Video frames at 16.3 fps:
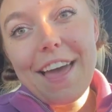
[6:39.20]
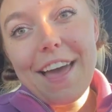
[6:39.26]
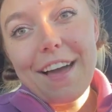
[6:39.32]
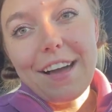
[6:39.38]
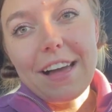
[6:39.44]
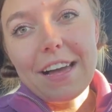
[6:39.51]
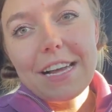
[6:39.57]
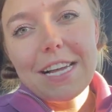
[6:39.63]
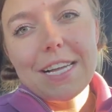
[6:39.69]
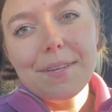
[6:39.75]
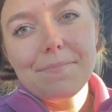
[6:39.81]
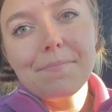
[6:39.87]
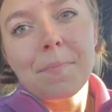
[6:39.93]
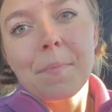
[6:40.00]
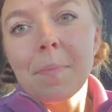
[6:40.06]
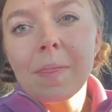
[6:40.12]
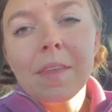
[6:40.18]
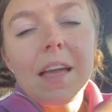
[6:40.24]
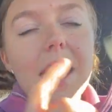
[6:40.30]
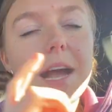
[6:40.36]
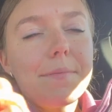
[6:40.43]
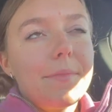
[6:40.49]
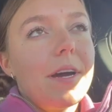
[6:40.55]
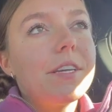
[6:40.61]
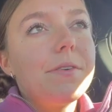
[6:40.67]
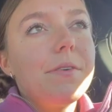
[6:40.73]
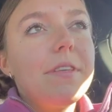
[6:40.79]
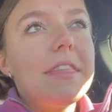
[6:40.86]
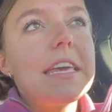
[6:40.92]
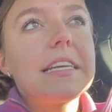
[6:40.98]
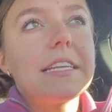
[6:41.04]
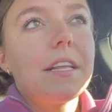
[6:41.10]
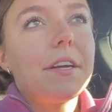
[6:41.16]
I'm not doing
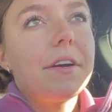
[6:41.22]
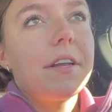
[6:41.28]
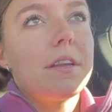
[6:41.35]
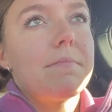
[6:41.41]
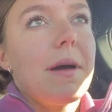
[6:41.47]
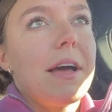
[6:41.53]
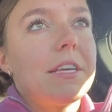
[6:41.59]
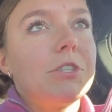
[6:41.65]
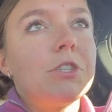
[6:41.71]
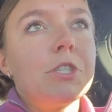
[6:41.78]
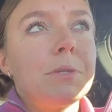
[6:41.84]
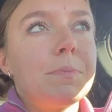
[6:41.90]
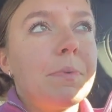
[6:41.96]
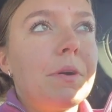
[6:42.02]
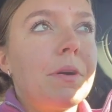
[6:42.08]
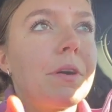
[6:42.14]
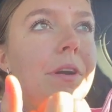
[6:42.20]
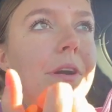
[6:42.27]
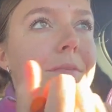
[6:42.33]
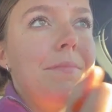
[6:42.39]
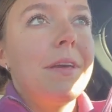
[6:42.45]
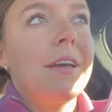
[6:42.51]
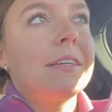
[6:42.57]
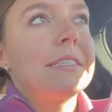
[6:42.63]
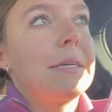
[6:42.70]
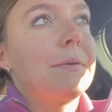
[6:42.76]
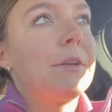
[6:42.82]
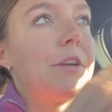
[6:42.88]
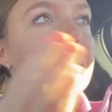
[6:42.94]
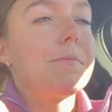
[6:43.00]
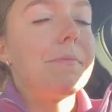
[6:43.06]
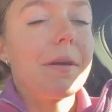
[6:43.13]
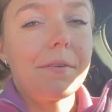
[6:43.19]
the accelerated master's program because I want to
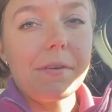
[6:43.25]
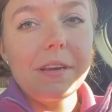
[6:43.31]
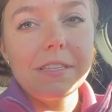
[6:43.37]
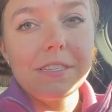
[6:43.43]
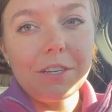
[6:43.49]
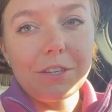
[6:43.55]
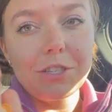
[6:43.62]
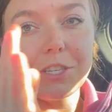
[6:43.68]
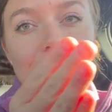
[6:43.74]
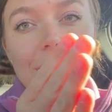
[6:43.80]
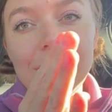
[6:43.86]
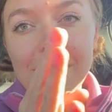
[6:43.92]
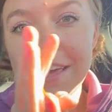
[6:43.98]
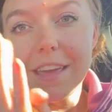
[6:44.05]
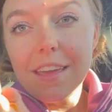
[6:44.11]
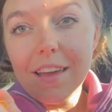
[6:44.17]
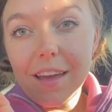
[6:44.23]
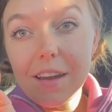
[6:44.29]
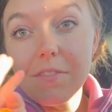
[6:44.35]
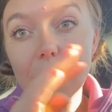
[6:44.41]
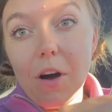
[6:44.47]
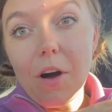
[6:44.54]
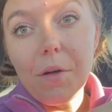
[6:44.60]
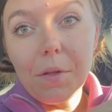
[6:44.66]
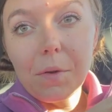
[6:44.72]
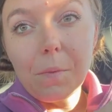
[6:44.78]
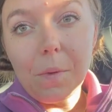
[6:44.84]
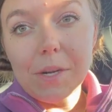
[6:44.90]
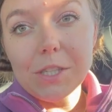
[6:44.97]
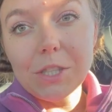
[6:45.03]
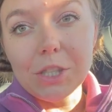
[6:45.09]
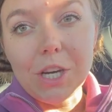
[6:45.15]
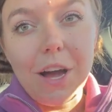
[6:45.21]
do my research kind of all in
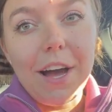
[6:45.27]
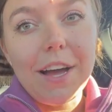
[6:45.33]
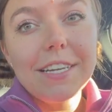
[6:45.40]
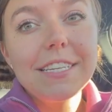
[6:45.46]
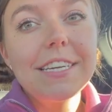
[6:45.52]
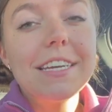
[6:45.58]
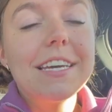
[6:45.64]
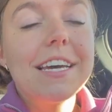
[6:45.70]
one shot,